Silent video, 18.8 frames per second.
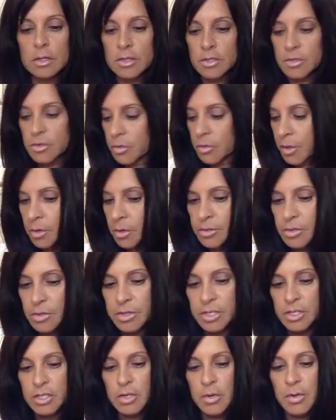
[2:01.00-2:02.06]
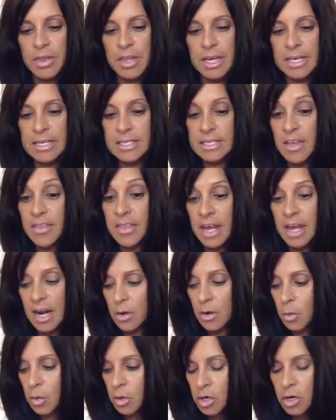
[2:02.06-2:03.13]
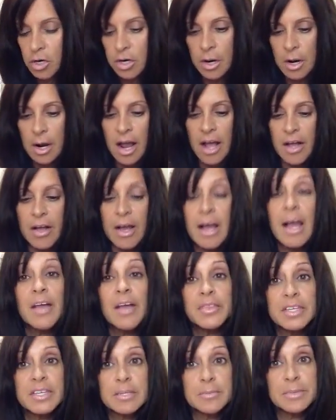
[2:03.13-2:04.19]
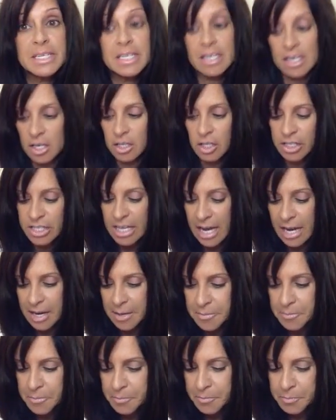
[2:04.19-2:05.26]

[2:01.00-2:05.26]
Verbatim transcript: So those are the two things that I ordered at this particular time.